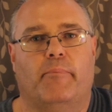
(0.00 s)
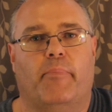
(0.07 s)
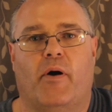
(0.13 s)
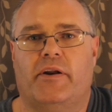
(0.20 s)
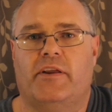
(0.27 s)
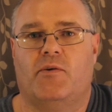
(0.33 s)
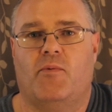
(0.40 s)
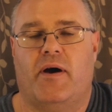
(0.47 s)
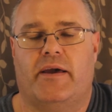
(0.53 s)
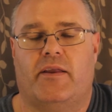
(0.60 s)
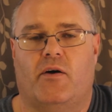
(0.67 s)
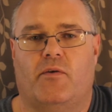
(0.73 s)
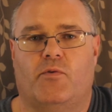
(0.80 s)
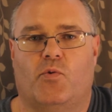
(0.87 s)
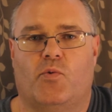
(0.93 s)
Body weight
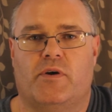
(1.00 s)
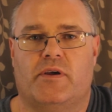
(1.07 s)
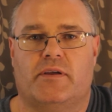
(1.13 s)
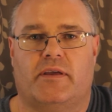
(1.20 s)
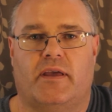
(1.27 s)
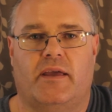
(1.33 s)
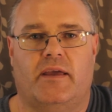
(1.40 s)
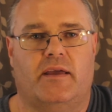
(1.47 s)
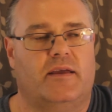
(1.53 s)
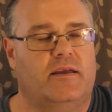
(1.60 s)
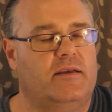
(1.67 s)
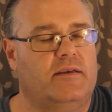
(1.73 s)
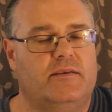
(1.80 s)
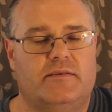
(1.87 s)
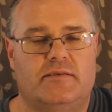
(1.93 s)
of the week
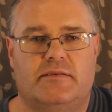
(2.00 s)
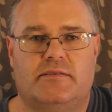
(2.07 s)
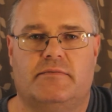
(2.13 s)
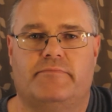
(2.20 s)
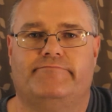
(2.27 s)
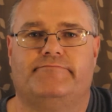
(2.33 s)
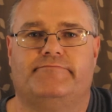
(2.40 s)
is